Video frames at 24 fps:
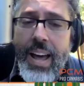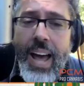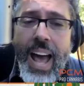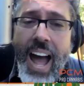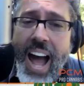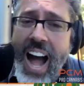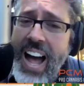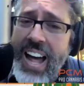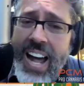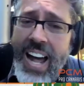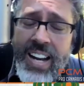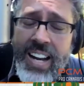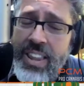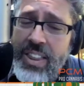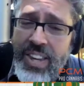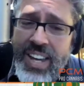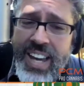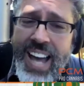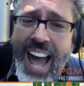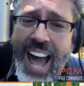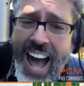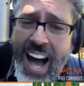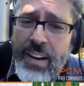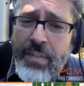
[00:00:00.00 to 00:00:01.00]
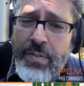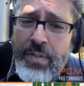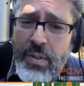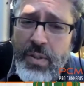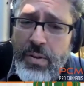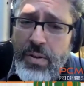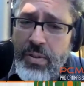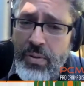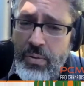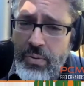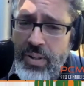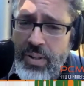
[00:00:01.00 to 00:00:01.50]
a- anything
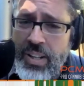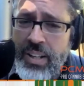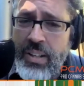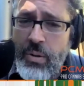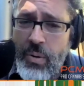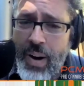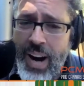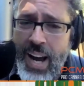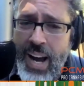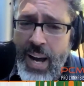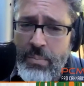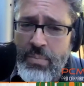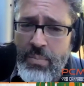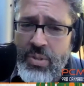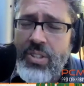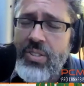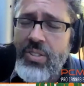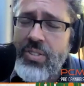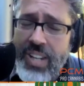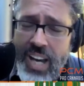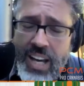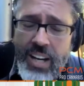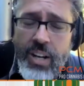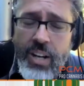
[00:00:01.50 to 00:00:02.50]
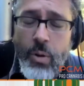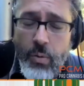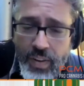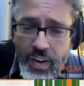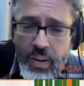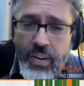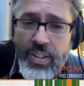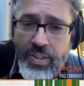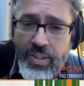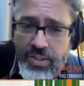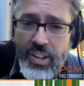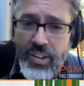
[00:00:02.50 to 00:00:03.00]
after three grams is getting
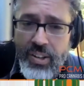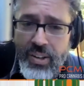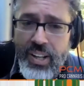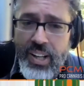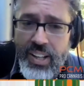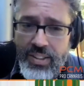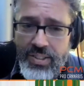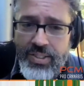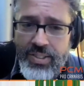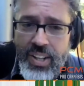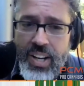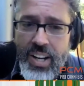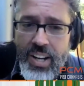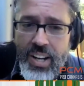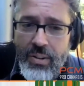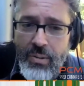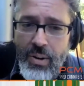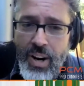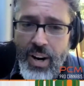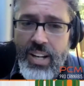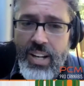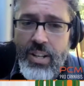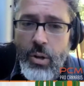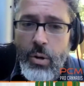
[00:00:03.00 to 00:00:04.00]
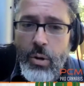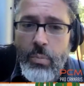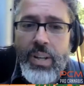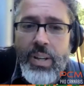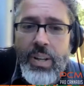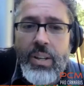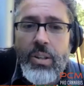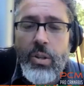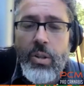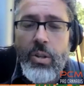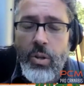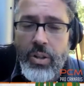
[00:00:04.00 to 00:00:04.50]
very serious, right? You'll be
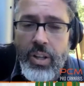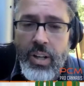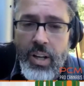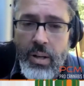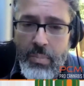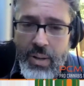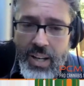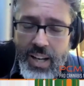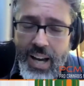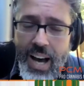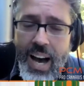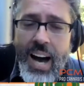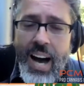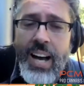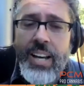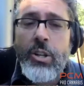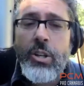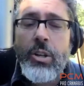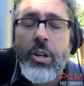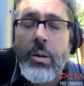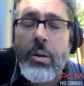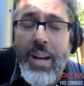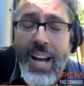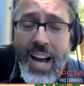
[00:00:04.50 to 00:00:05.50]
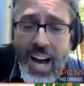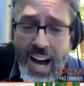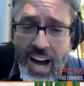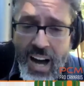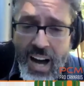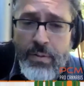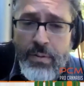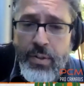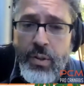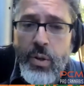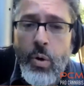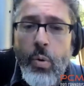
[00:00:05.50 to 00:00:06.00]
you're going to be high. You're going to be high
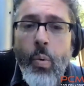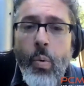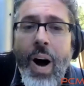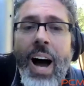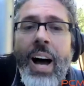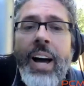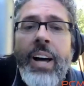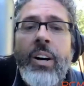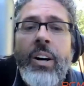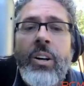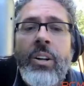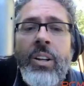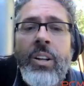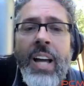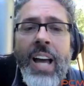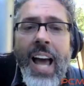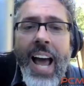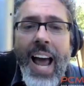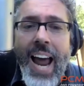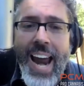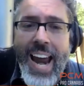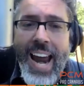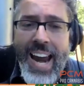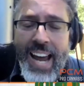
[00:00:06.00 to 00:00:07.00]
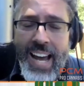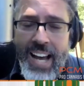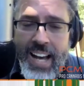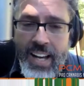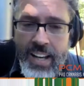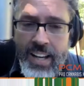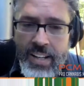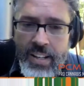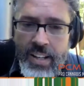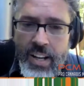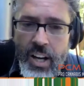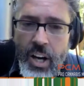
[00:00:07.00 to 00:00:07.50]
for a while and
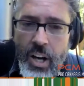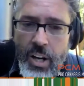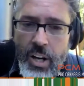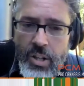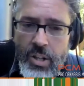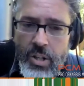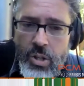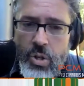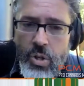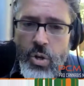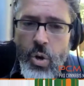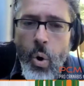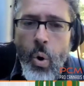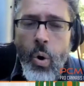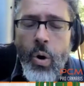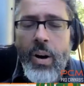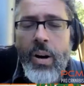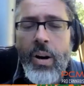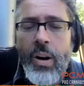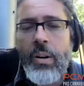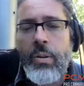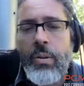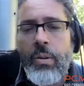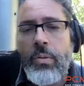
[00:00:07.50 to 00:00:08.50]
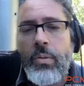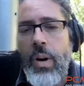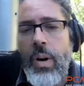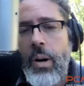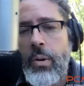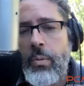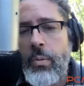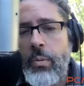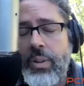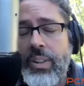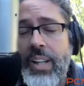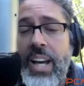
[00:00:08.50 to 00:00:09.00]
and uh, your uh,
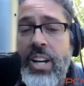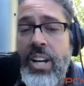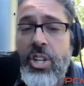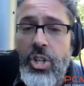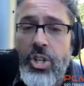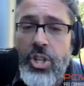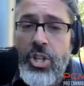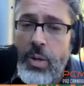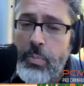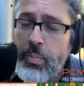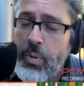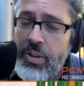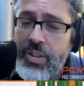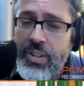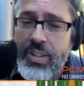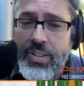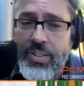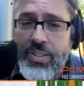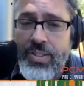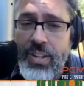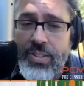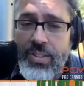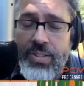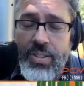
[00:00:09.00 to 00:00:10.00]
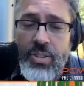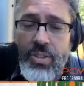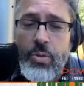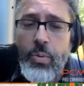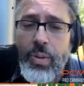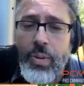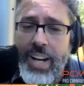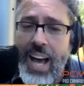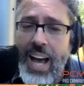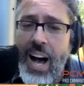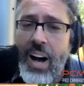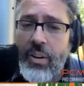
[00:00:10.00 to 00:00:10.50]
relationship with consensus
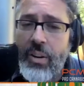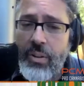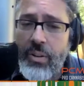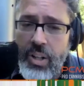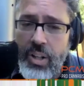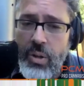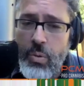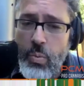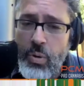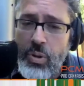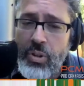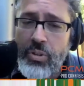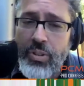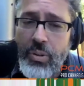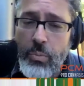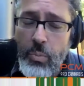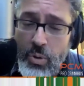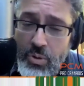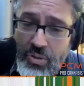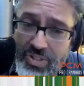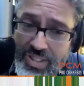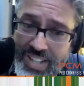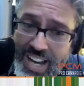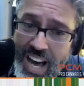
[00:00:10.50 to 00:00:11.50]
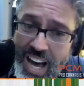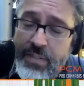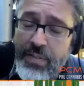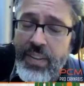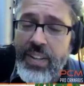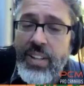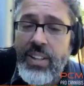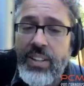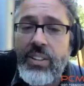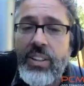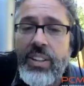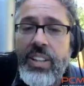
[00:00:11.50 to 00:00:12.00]
reality will will
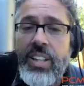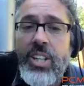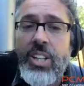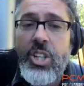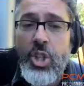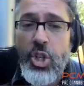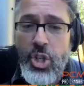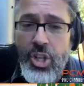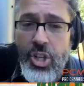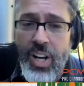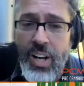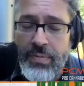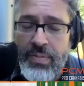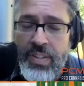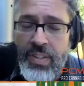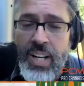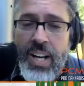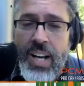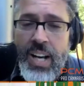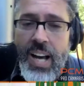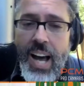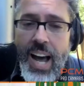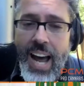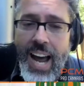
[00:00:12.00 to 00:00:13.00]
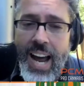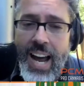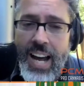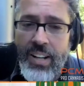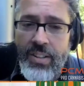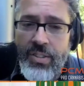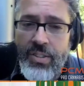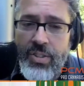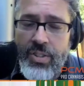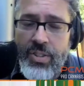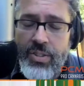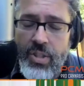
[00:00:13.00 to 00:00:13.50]
definitely shift.
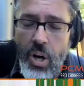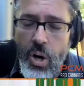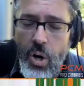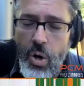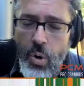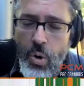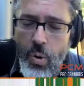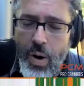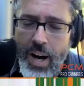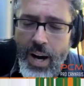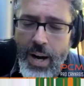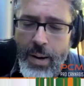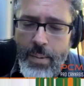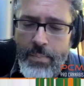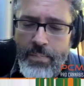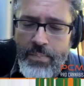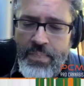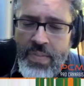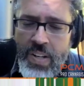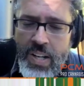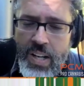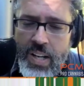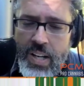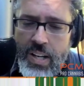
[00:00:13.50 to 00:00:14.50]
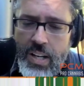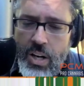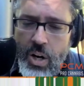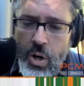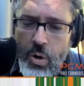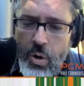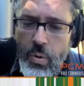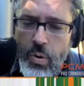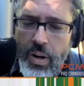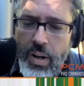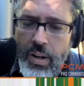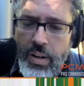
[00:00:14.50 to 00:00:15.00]
And so, um, you
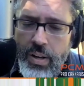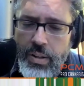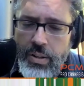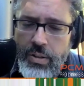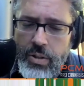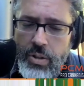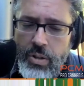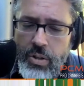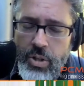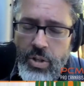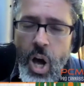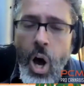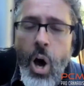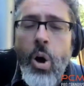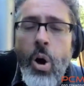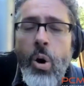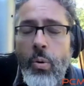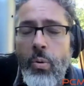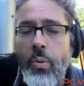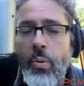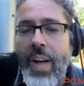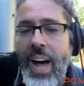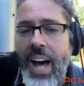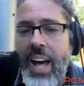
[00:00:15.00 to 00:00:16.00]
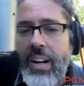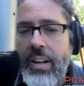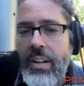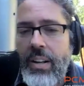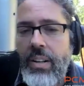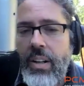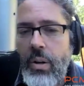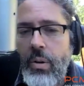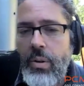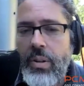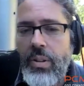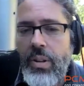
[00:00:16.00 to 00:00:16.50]
know, uh, know that
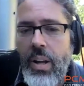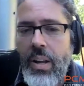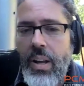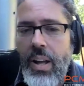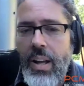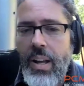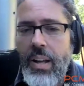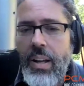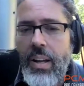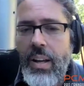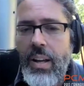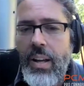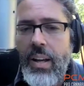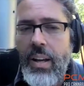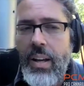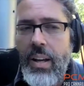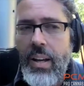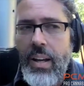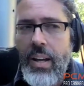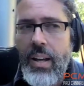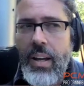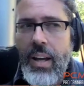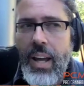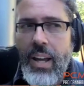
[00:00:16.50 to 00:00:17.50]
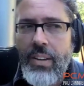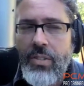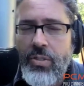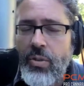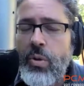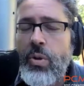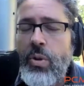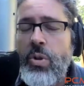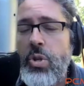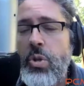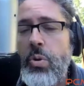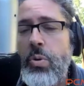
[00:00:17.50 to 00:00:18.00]
you know. It, it, as
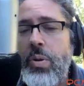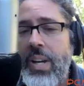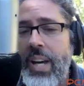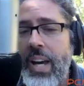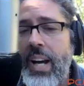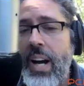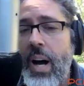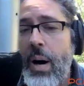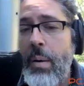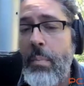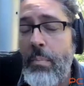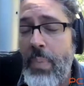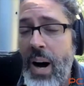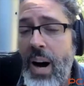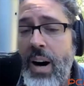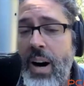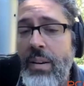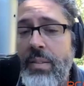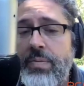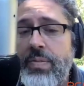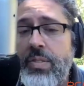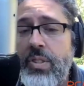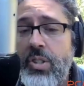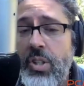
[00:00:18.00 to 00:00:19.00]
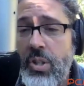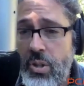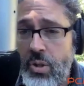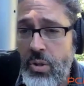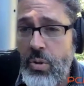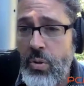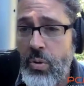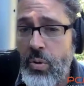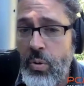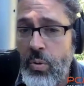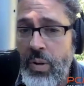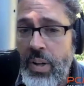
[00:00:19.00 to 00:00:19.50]
soon as you get above
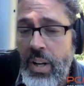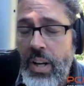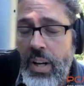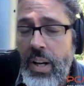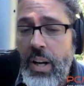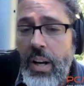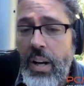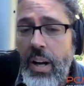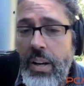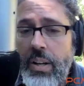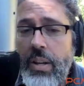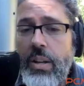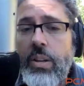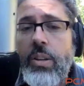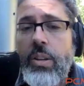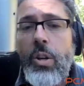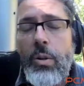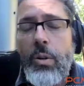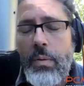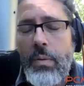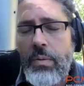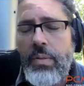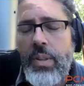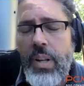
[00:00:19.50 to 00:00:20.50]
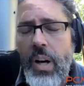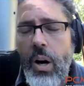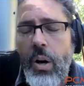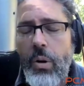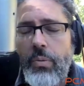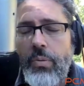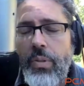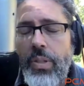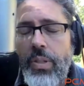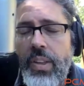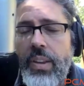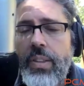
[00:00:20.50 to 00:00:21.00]
two you're you
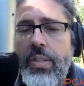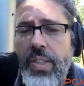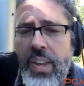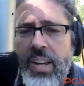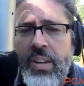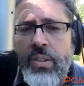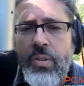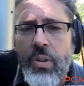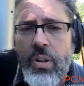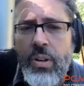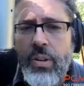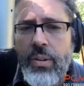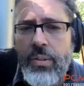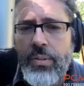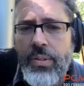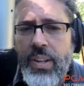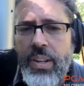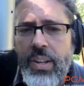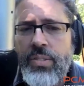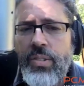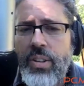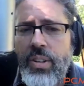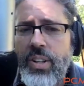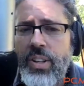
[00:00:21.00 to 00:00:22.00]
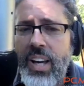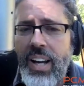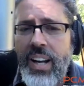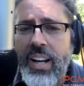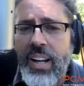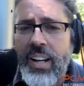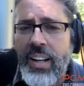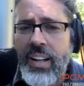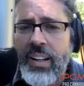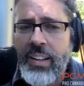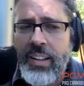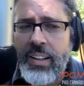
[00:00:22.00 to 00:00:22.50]
know th- things are things are
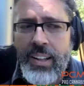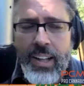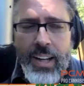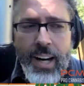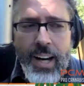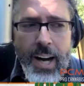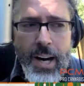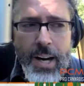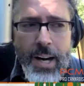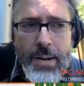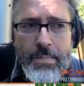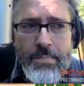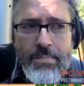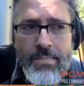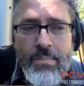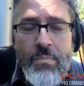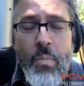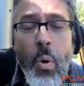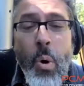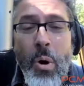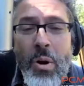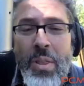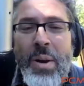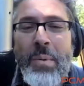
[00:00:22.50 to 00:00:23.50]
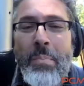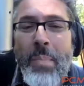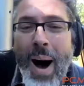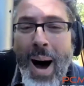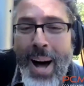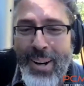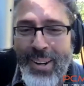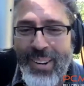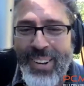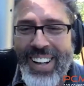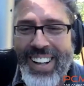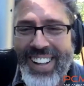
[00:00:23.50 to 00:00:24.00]
getting um, more than
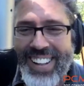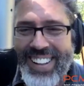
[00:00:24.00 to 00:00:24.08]
moderate